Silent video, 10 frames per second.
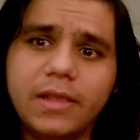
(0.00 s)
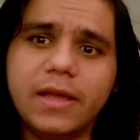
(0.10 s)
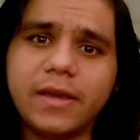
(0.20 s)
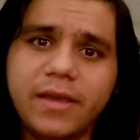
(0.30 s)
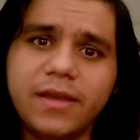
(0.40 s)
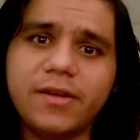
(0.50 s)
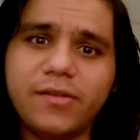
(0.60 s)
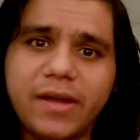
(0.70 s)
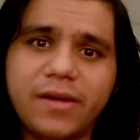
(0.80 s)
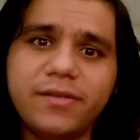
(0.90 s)
lugging it
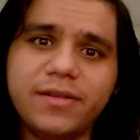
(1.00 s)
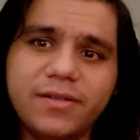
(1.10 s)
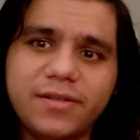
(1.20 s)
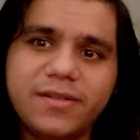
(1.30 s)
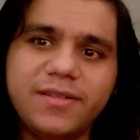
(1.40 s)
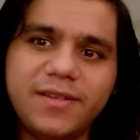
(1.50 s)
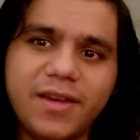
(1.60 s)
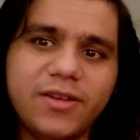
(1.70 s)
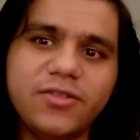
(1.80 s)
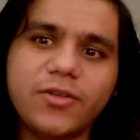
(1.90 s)
around and
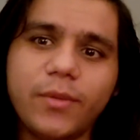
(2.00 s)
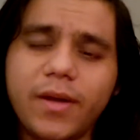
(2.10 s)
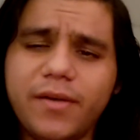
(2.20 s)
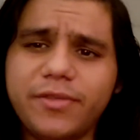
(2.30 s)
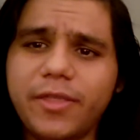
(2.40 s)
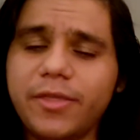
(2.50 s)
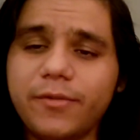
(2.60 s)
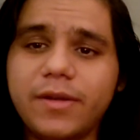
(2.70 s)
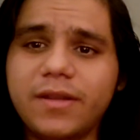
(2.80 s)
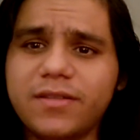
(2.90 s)
kind of showing off that they're
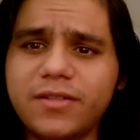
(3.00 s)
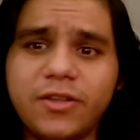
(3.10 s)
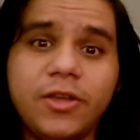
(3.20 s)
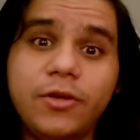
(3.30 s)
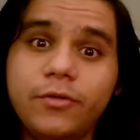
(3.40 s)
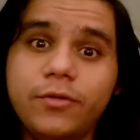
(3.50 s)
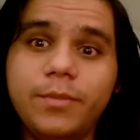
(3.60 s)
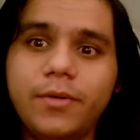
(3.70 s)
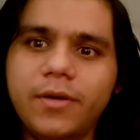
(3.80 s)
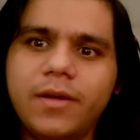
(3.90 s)
reading such a huge
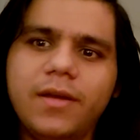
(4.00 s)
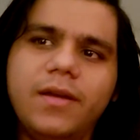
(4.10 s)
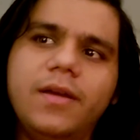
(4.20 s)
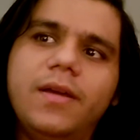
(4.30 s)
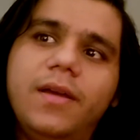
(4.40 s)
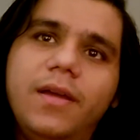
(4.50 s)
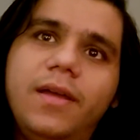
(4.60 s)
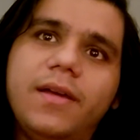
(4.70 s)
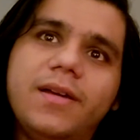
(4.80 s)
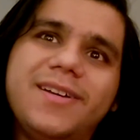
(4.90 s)
book.
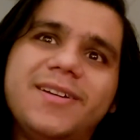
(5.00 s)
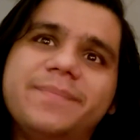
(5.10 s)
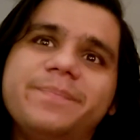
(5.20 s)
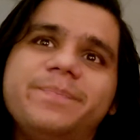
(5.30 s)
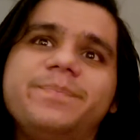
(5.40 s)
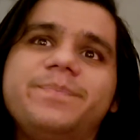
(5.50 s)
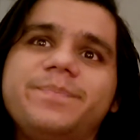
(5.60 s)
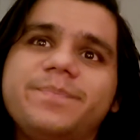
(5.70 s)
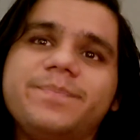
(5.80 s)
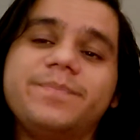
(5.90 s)
Um,
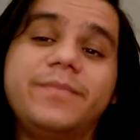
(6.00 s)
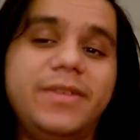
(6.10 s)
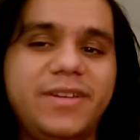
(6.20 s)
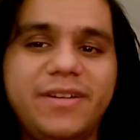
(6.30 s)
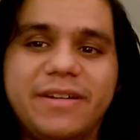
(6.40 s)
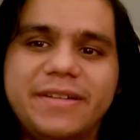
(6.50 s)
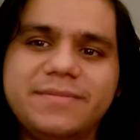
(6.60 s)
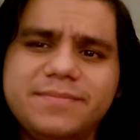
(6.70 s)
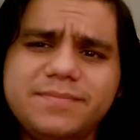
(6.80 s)
which, alright.